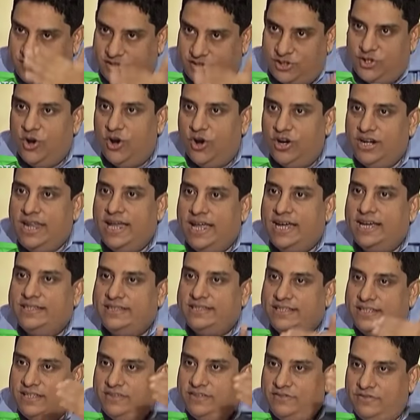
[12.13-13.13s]
Your
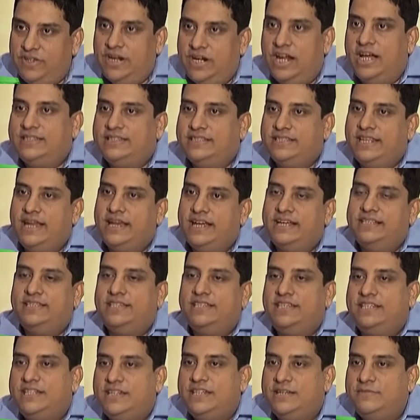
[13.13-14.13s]
legacy, Virat's
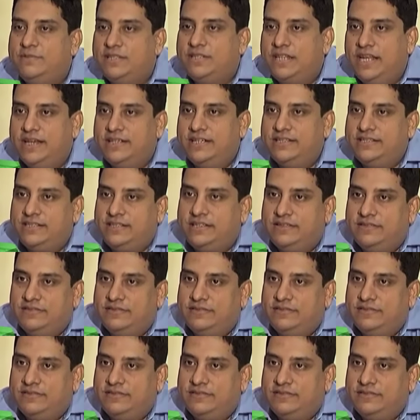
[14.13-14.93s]
legacy, team's legacy.